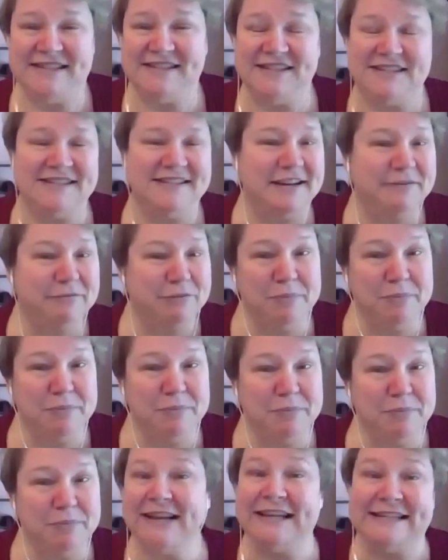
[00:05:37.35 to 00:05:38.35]
Just
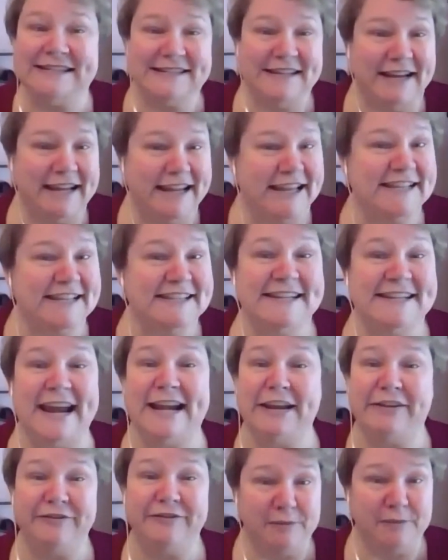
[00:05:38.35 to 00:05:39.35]
repeatedly sitting and
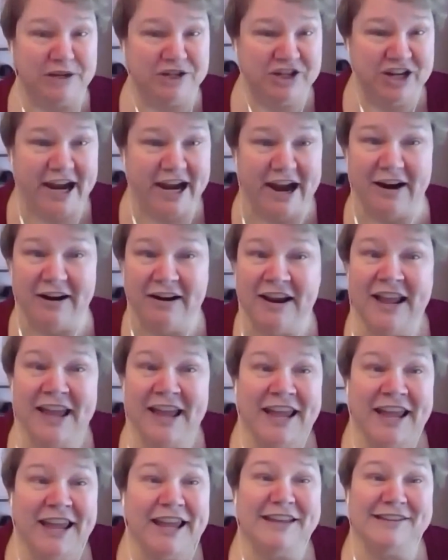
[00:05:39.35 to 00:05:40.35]
standing from a chair
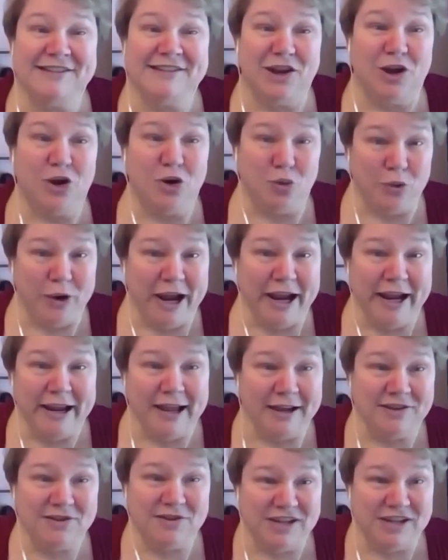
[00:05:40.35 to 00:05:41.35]
is a great
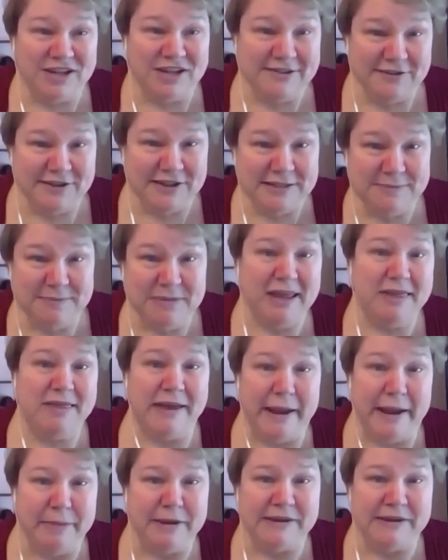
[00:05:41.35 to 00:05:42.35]
exercise for these big
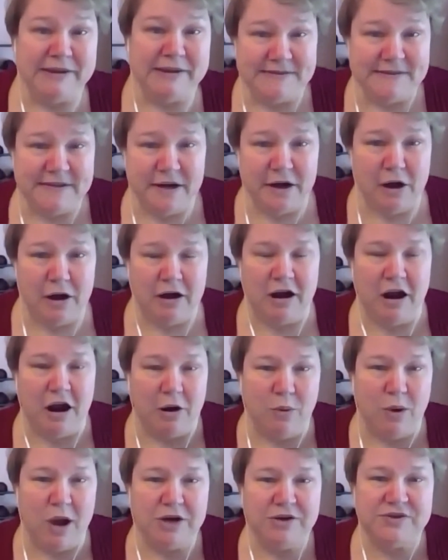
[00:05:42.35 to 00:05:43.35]
thigh muscles and our
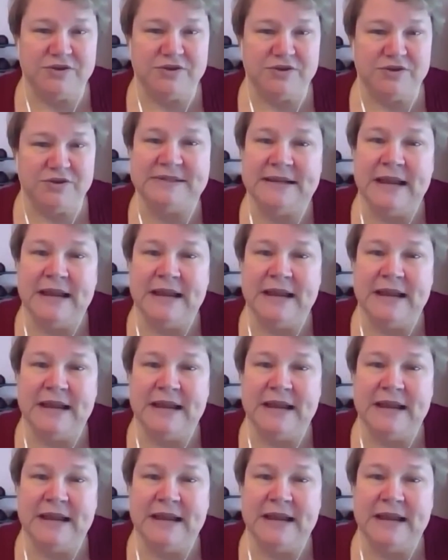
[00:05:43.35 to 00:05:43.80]
quadriceps.